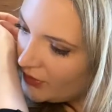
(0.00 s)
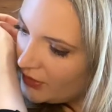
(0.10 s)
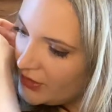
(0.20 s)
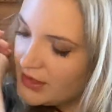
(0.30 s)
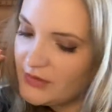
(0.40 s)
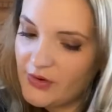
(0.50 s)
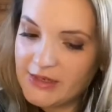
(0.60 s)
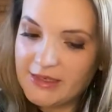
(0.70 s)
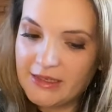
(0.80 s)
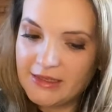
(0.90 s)
This is very
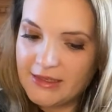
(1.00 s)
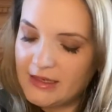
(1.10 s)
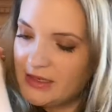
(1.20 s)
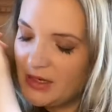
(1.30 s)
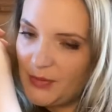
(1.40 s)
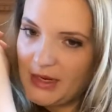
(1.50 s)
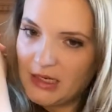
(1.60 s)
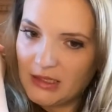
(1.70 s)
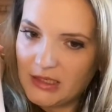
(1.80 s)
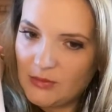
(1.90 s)
skin scenty
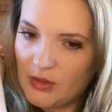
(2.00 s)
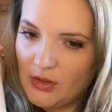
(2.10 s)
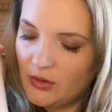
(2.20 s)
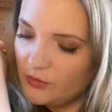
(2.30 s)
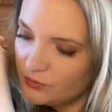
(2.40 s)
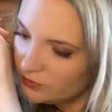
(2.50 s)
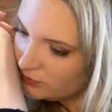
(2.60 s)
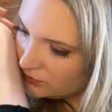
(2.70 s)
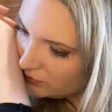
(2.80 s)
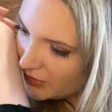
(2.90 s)
immediately to me though.
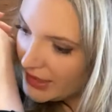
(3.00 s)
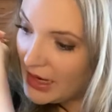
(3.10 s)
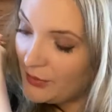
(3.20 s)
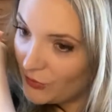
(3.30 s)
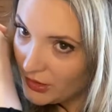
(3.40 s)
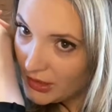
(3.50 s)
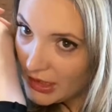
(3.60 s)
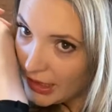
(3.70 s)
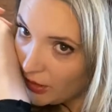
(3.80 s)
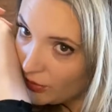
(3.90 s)
Like I'm really
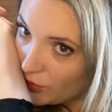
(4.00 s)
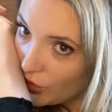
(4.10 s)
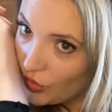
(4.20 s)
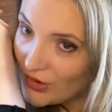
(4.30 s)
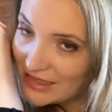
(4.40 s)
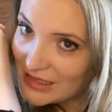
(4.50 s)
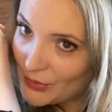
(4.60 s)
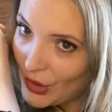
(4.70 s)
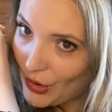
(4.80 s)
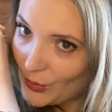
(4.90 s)
like caressing
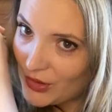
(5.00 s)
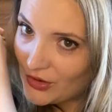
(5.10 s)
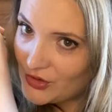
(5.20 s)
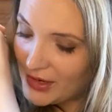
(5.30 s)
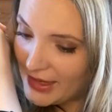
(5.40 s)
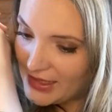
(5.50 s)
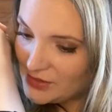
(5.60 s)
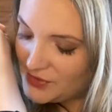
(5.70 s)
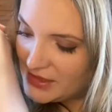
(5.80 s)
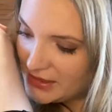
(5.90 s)
my arm here to try to get
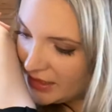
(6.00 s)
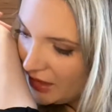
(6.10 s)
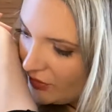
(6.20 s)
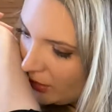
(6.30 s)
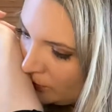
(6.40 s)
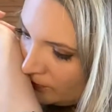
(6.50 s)
some scent out of it.